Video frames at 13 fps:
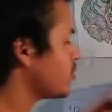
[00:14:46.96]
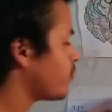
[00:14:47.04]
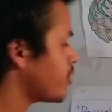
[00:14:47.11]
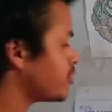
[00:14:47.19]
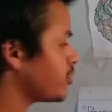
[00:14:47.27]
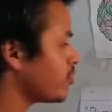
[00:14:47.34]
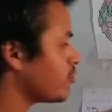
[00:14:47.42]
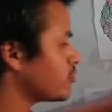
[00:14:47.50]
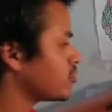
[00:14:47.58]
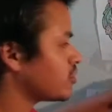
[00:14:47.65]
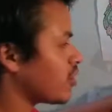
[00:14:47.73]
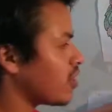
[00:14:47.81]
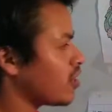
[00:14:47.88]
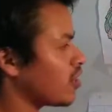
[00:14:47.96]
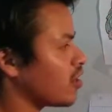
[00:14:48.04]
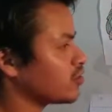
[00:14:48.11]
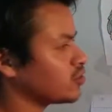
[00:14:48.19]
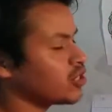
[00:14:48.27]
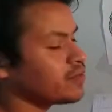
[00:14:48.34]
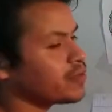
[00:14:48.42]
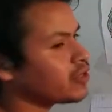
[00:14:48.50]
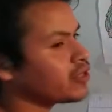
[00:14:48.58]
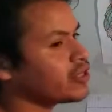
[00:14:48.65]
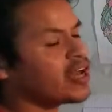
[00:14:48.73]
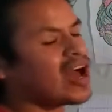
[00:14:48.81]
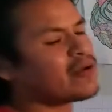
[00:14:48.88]
ratios,
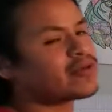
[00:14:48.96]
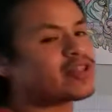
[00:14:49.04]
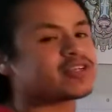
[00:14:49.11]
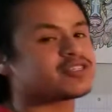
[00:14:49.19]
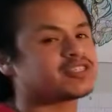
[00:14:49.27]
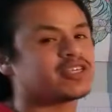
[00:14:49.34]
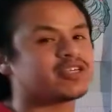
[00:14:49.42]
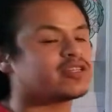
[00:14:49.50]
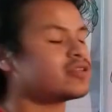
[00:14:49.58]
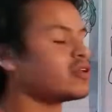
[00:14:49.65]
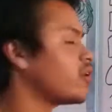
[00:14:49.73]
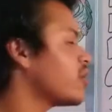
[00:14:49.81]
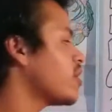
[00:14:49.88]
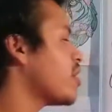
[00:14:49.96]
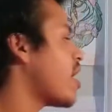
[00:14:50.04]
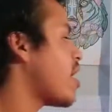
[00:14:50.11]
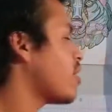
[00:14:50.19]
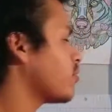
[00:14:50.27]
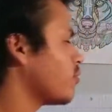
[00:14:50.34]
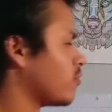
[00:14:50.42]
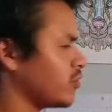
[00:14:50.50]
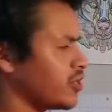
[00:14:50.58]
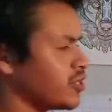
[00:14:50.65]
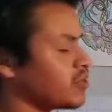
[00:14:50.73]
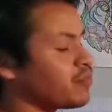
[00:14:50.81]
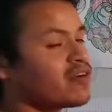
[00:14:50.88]
typically I would like to see
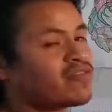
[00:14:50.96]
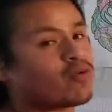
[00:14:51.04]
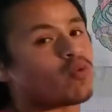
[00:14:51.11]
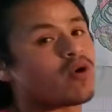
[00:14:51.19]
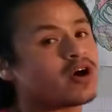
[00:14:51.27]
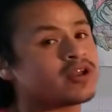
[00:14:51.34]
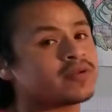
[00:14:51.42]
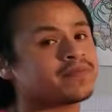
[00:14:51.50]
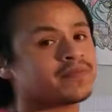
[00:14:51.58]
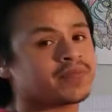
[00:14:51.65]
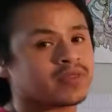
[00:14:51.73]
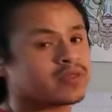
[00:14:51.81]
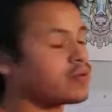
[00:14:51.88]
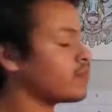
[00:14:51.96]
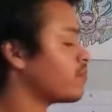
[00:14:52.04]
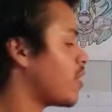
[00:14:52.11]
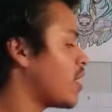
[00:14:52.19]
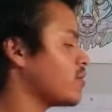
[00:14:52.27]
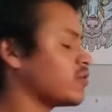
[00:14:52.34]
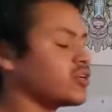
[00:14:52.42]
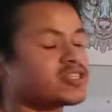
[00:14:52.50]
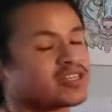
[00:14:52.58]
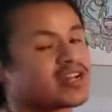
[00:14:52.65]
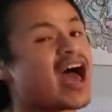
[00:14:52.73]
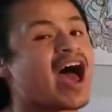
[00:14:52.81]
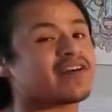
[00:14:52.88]
these above a 1, It
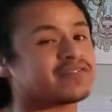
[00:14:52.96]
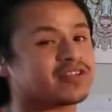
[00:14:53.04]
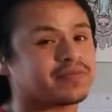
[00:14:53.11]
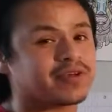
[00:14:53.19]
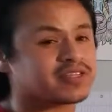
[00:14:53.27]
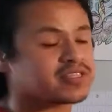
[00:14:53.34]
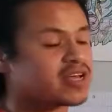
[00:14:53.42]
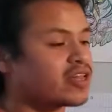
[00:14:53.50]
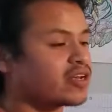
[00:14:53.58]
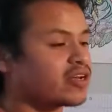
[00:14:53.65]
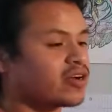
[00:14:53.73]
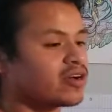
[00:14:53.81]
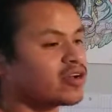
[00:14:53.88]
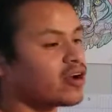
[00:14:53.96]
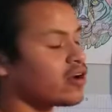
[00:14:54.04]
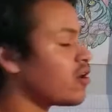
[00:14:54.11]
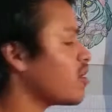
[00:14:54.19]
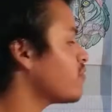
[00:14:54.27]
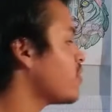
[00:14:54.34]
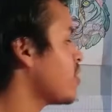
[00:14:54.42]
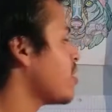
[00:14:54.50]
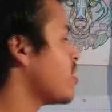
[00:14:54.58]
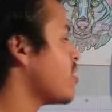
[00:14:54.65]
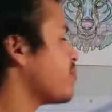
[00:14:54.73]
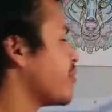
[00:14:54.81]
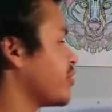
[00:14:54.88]
doesn't have to be. It's not like a cutoff.
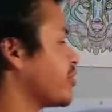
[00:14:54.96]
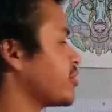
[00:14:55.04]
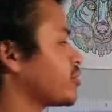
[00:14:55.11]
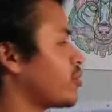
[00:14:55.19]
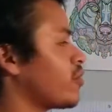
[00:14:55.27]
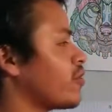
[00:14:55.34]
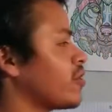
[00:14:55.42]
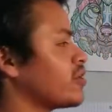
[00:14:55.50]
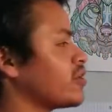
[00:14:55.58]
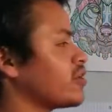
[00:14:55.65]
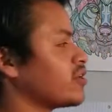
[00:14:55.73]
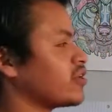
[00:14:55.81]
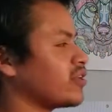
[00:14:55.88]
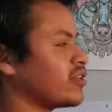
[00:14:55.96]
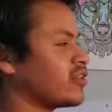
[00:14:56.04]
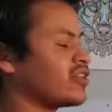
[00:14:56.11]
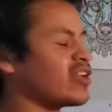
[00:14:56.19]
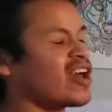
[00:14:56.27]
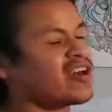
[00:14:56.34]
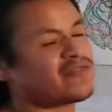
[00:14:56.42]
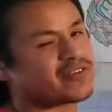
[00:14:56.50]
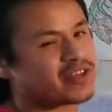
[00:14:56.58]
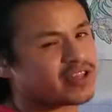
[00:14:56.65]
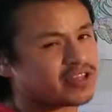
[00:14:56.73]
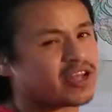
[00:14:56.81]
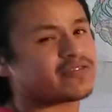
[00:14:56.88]
But this current
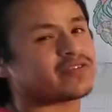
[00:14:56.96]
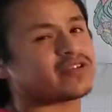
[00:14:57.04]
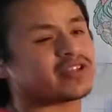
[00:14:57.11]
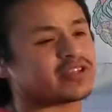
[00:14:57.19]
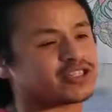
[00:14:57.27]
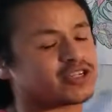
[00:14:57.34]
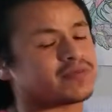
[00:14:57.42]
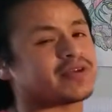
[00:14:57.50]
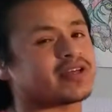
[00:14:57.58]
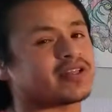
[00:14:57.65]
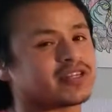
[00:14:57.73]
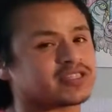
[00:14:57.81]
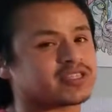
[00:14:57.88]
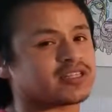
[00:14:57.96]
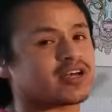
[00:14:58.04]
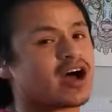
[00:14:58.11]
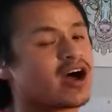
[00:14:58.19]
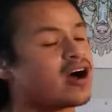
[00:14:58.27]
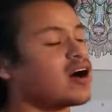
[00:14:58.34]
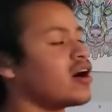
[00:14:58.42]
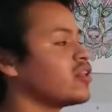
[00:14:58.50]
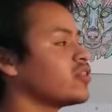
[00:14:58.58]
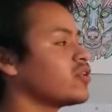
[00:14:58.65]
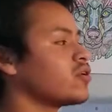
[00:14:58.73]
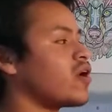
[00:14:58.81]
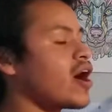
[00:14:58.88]
definitely should be at least a
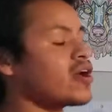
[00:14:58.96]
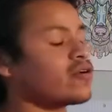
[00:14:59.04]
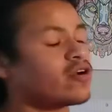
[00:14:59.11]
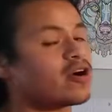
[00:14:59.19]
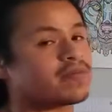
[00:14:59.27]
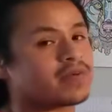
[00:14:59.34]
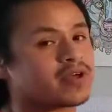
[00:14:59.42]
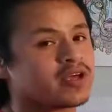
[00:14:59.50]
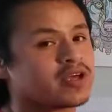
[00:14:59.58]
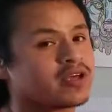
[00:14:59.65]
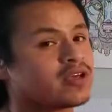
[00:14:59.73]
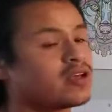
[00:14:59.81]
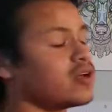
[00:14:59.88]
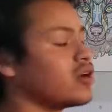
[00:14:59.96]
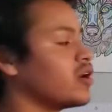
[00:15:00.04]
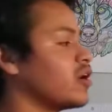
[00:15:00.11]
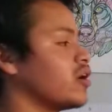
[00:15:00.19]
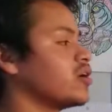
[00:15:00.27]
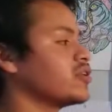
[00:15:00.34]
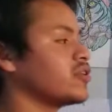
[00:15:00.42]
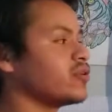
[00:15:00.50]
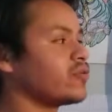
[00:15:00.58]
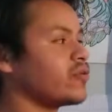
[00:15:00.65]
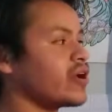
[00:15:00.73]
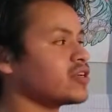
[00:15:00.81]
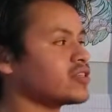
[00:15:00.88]
little higher up than the
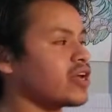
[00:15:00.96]
rest.